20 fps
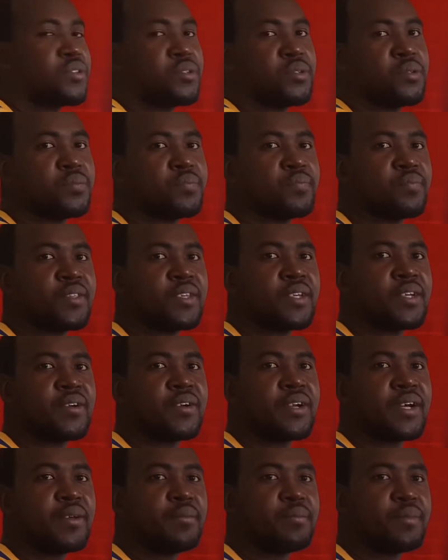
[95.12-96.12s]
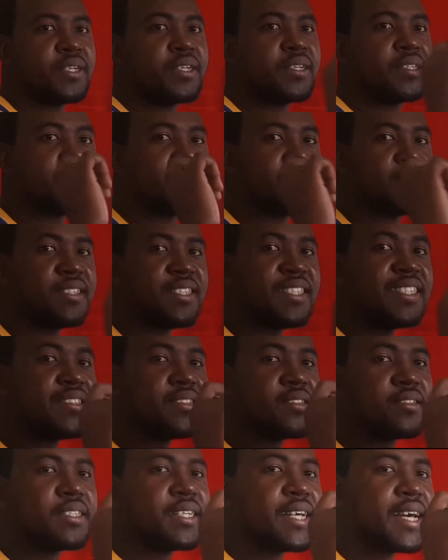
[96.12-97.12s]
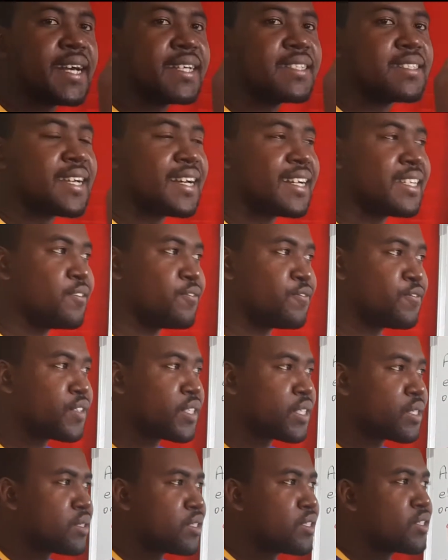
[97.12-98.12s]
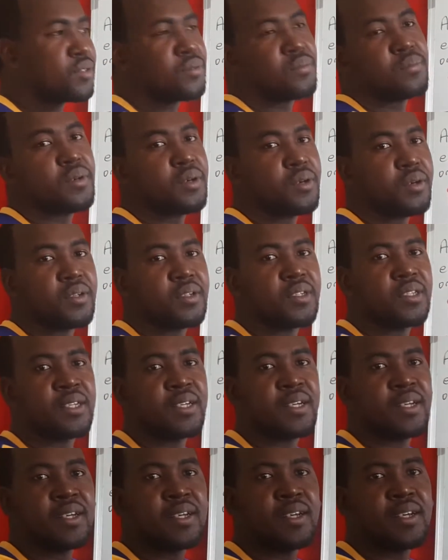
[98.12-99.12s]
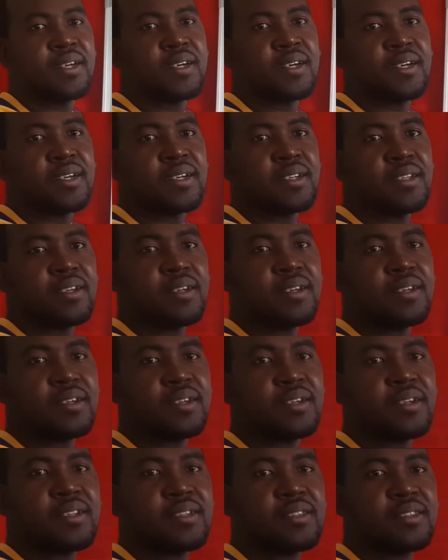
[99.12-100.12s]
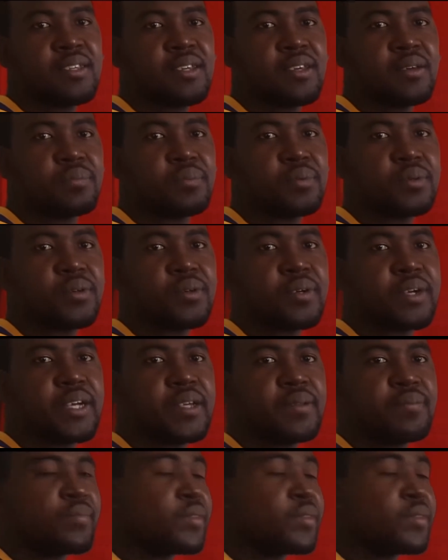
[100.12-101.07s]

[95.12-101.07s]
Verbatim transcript: to, right? Because a needle has a very small tip, right?